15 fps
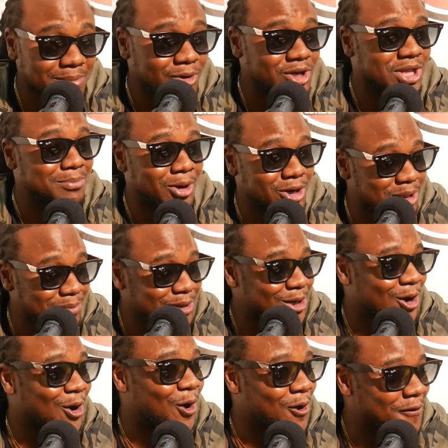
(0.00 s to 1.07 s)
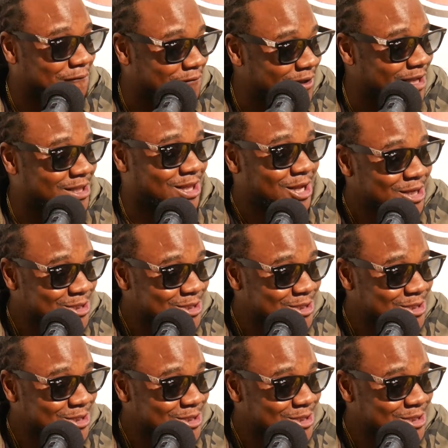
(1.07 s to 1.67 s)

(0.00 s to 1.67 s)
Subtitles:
me go on feet.